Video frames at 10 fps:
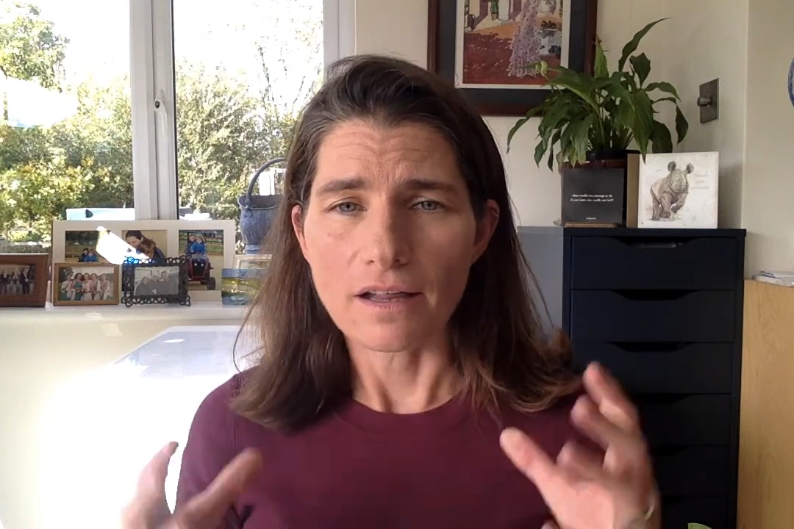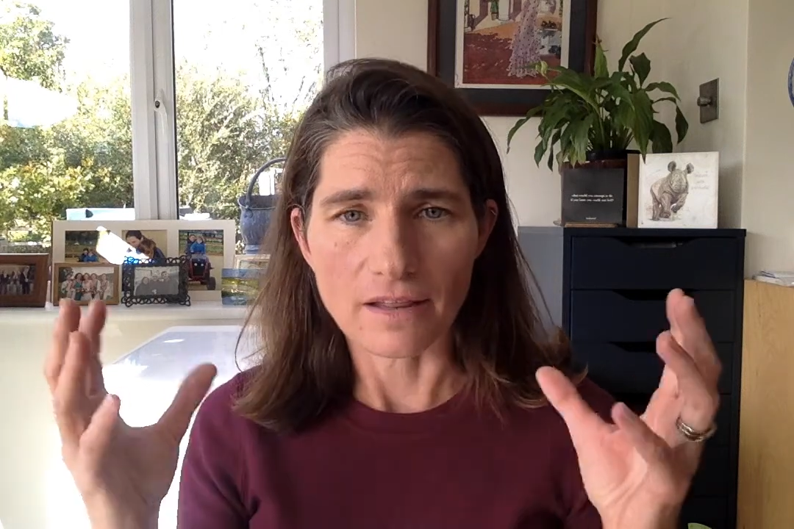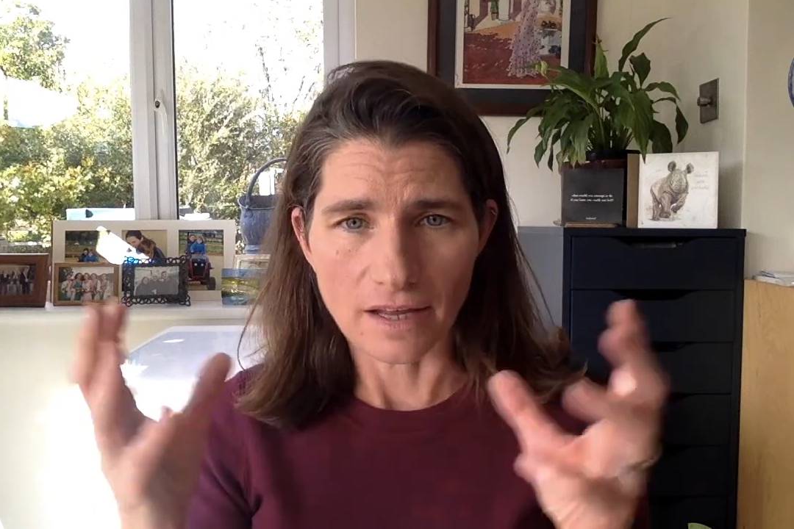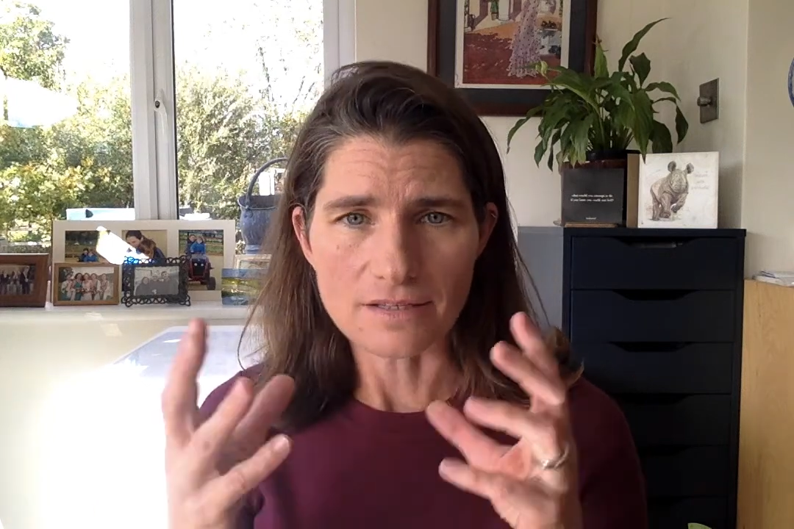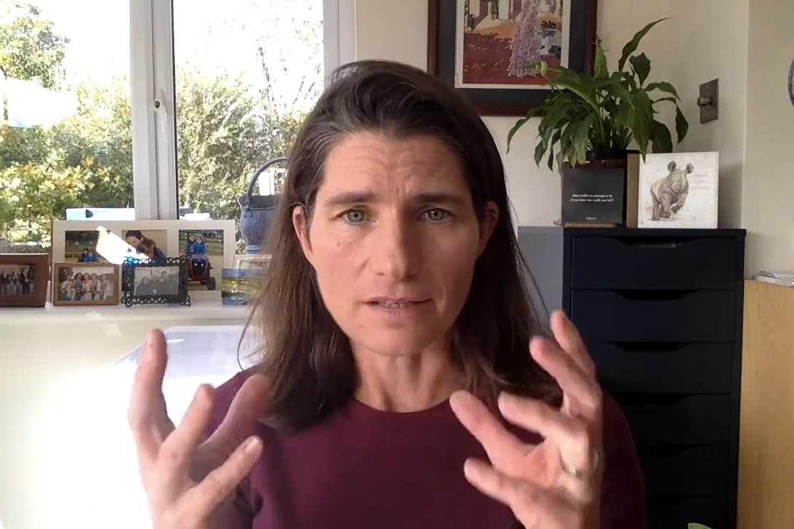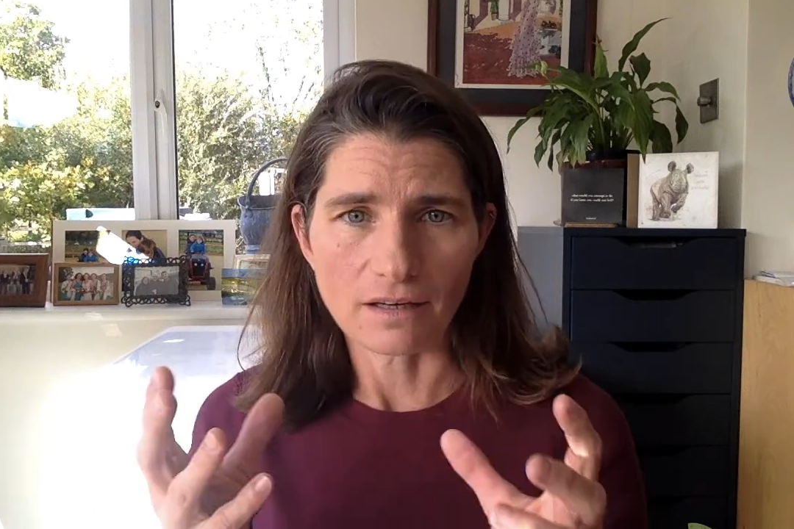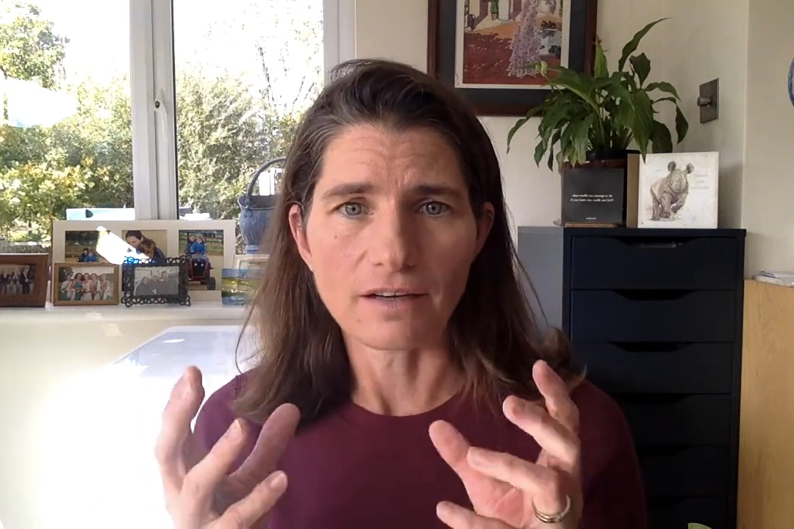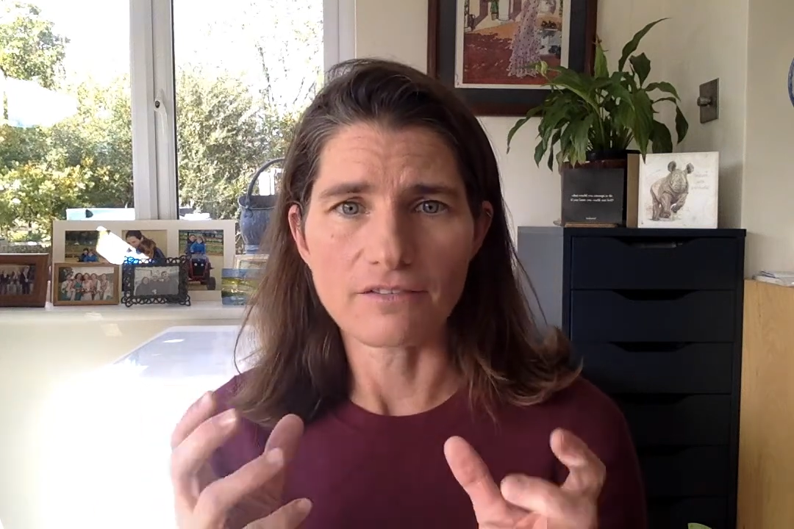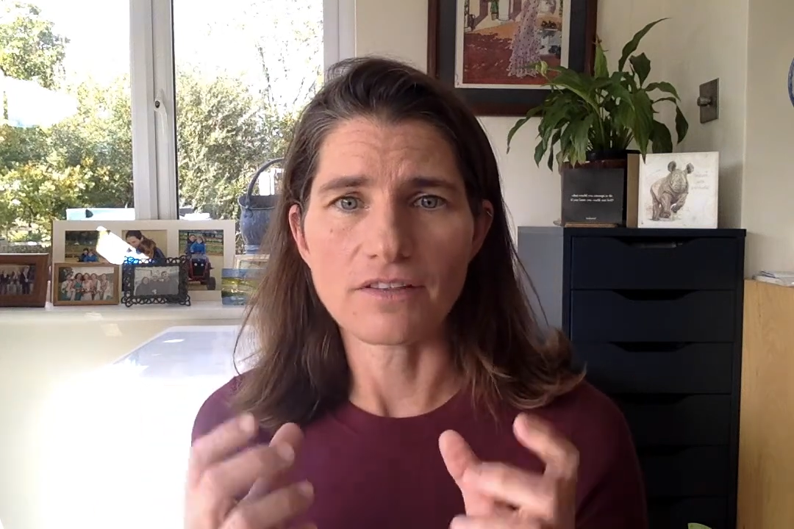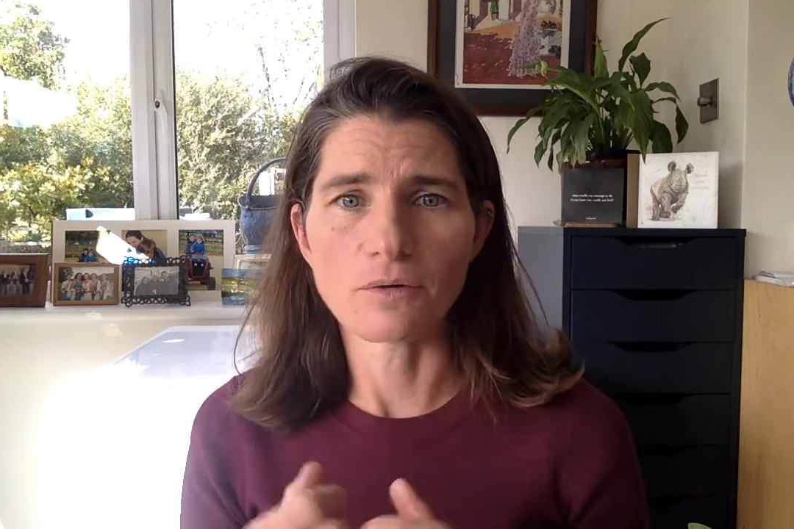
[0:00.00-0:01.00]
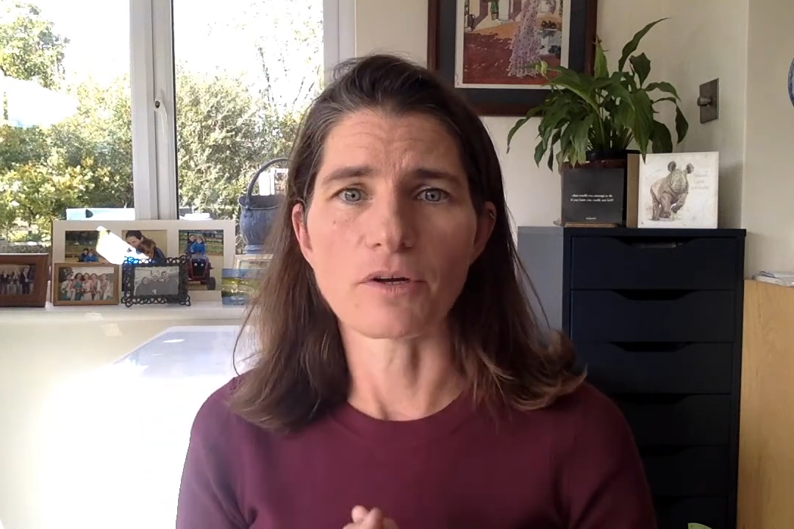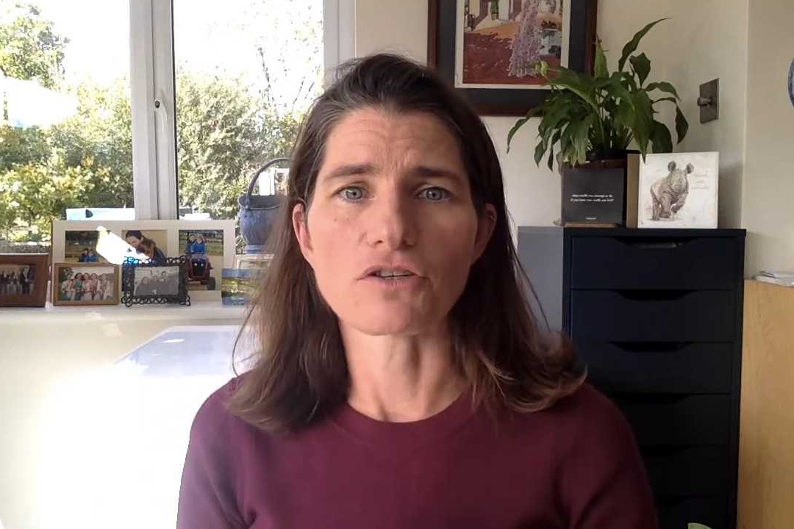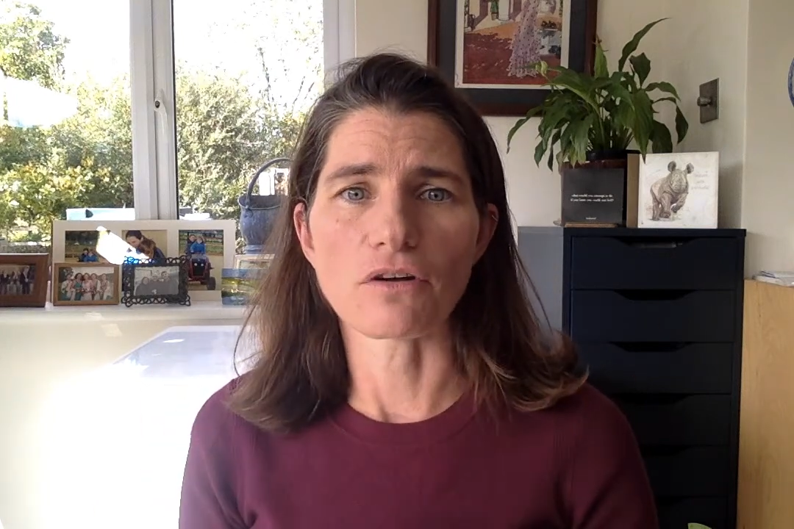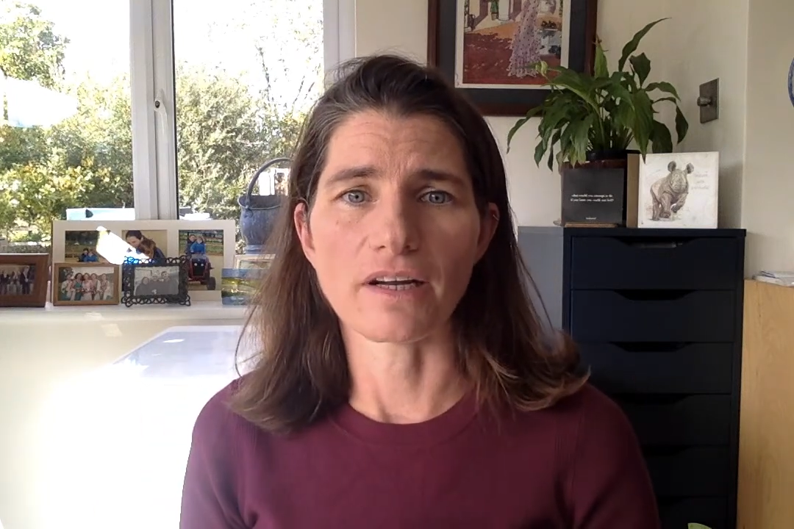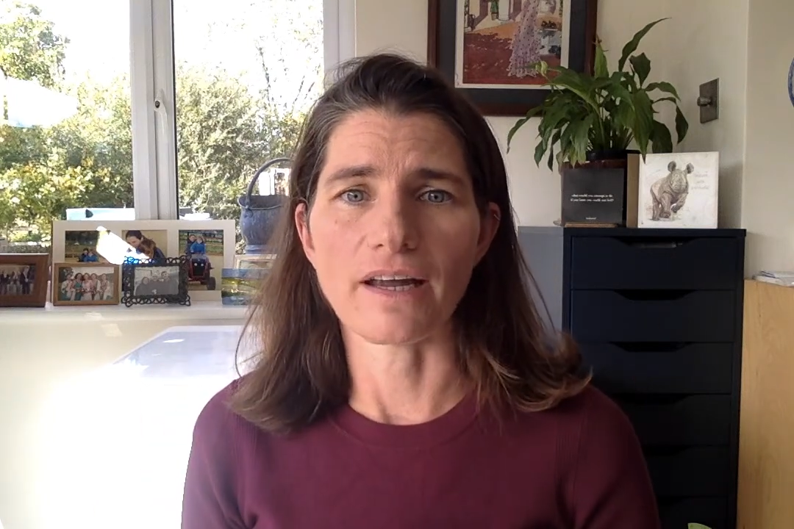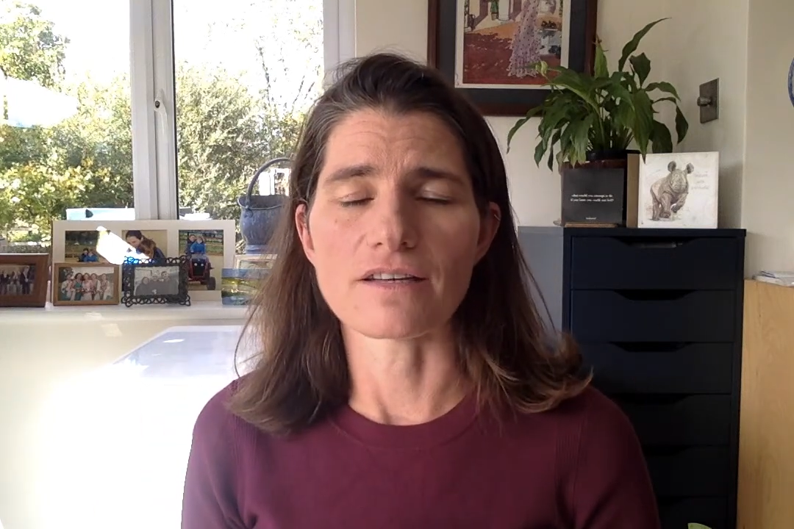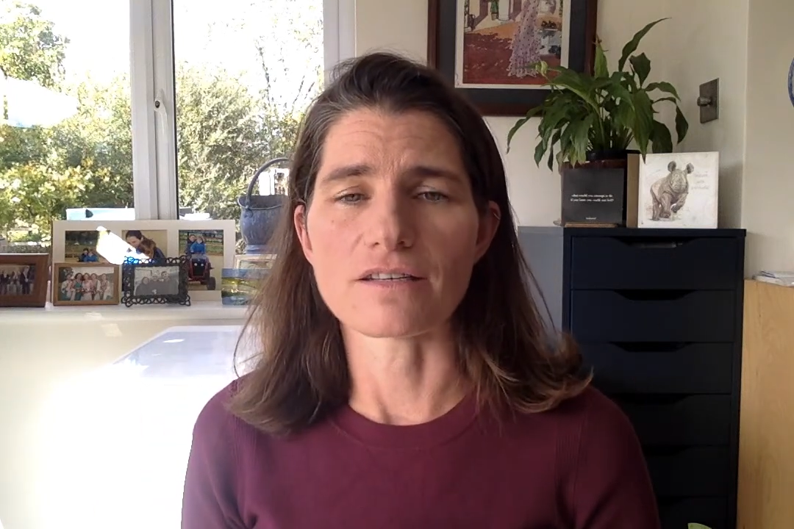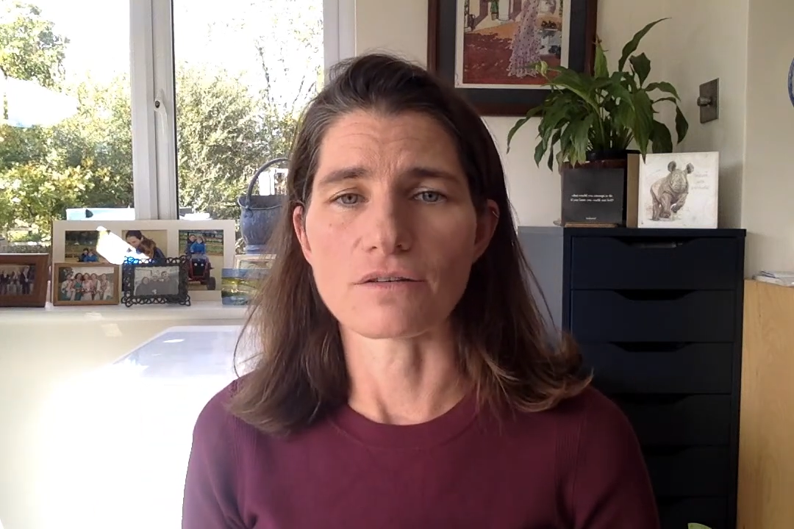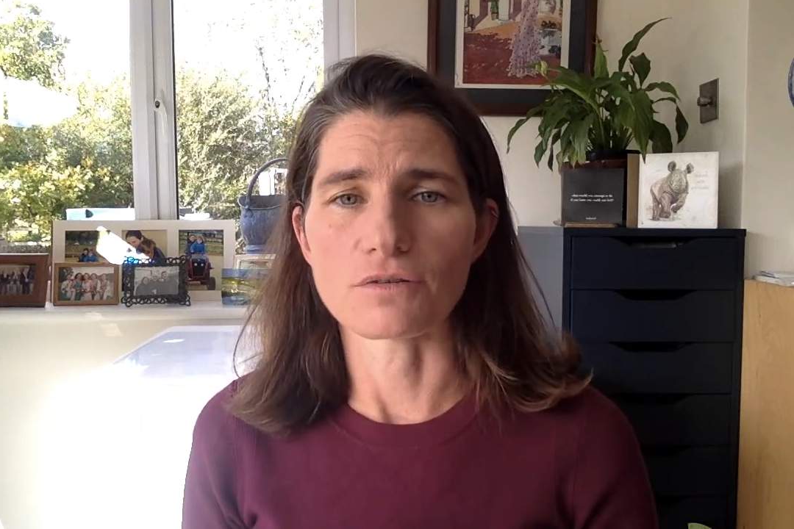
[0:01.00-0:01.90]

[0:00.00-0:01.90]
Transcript: that's the kind of thing we're trying to get to.